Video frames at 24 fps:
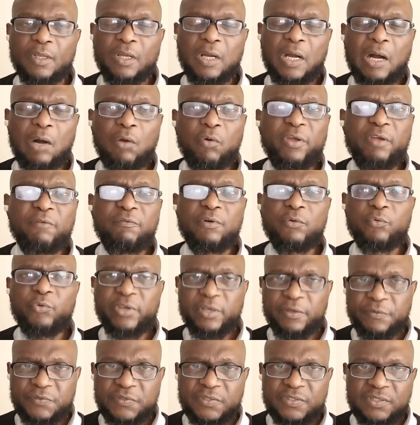However, we
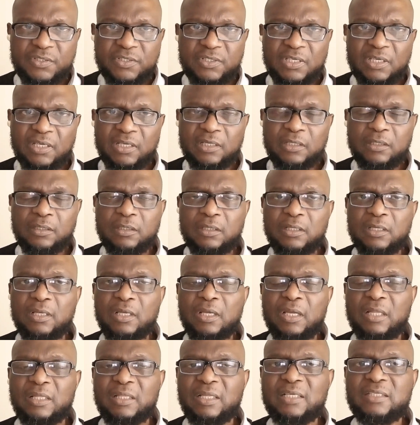have seen
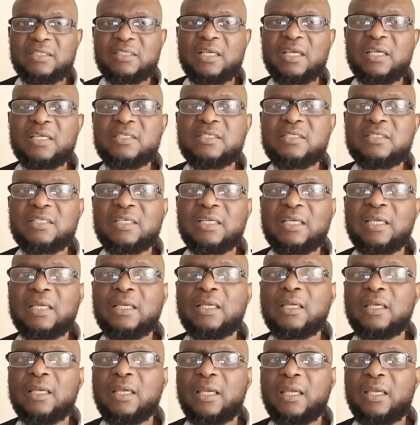that as
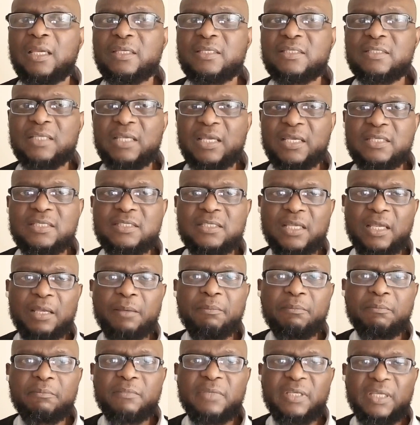the
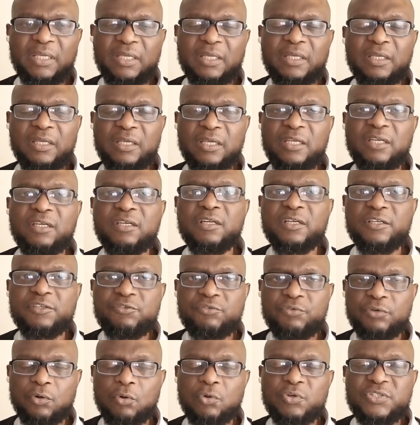SME
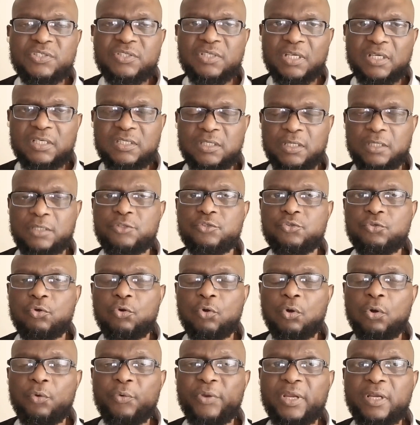industry or sector is
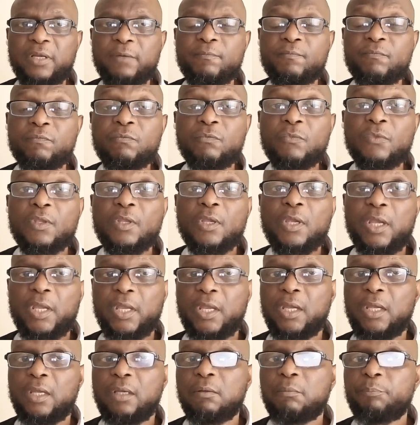growing,
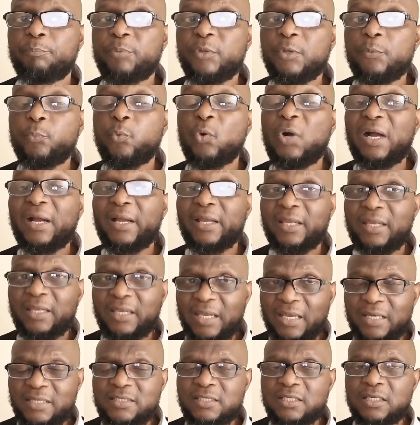people are
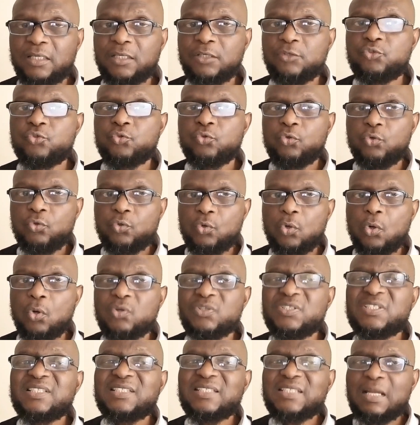getting to know
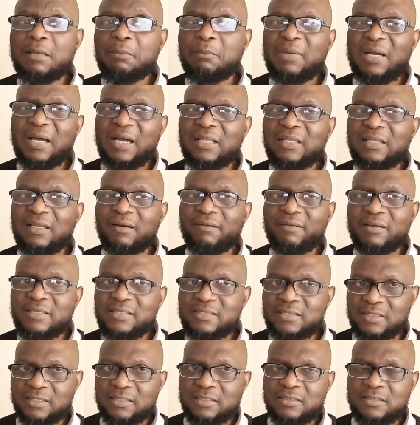some other
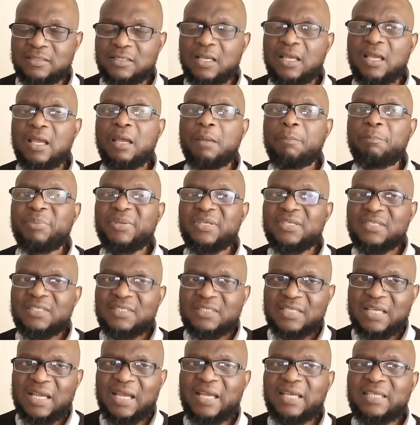reasons
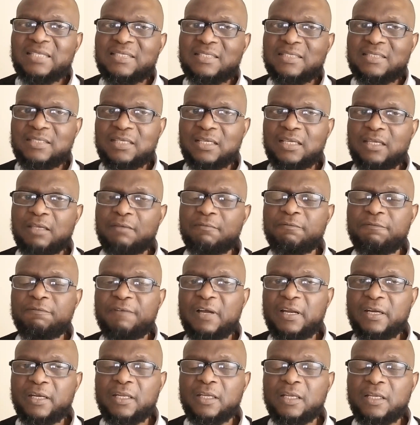besides seeking
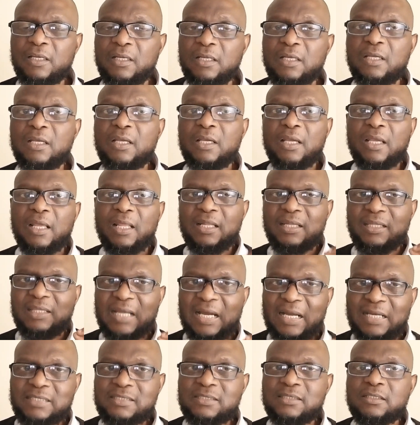funding
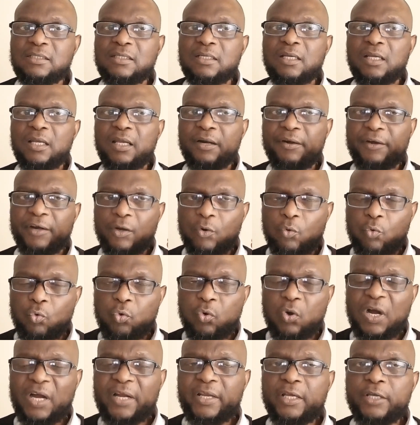that
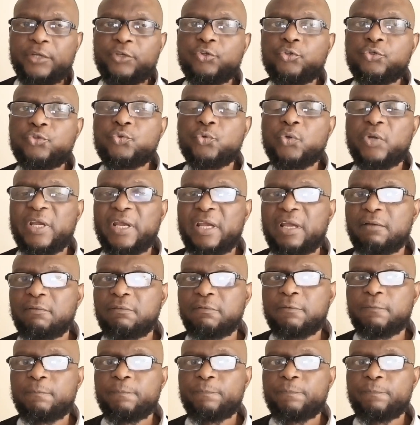require you to have